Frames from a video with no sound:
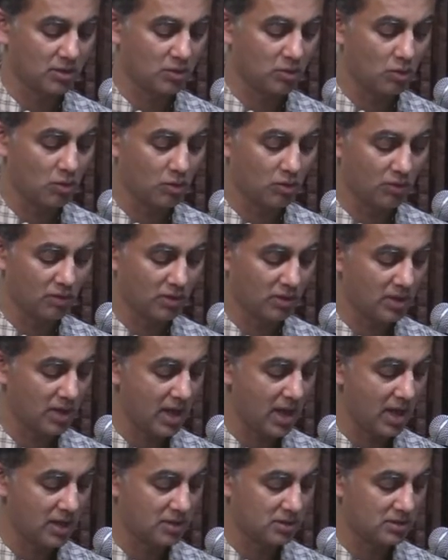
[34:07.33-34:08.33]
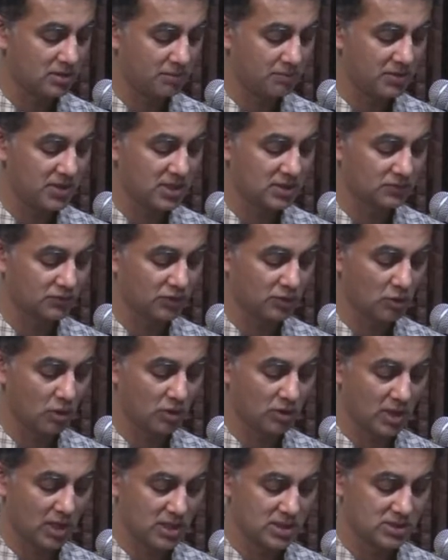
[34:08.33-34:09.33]
glowered at the peaks with
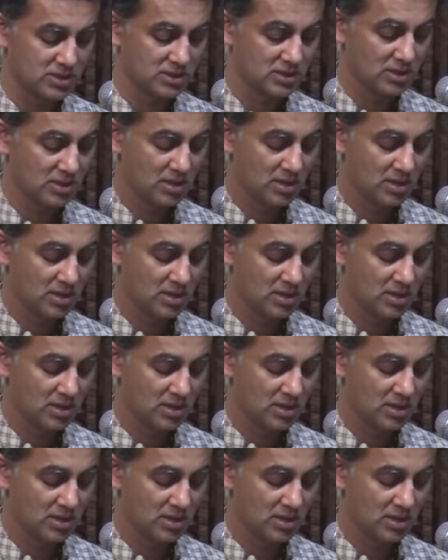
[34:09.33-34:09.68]
hot eyes.